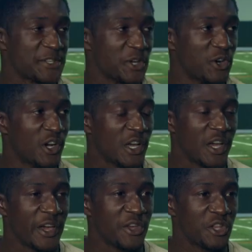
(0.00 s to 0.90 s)
So,
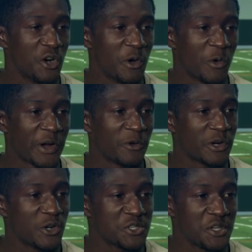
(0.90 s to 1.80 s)
you know, when working with
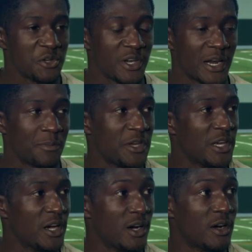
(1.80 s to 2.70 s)
Coach Steele, you got to be
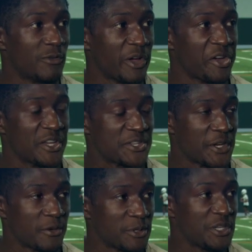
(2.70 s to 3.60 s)
very
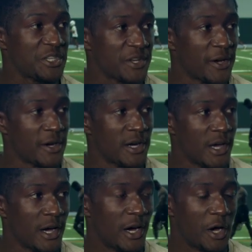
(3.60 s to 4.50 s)
attentive to detail,
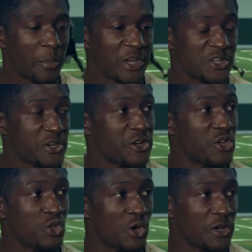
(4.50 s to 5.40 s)
make sure you're
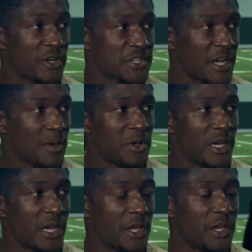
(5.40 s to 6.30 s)
doing your
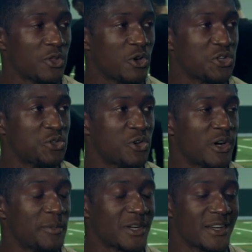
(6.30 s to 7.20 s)
assignment and know what you're
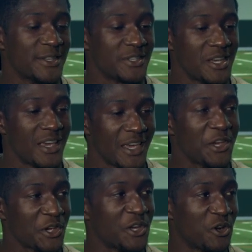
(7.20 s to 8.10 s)
doing, because
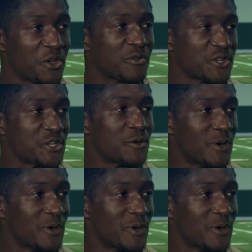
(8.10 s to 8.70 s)
he'll get on you for sure.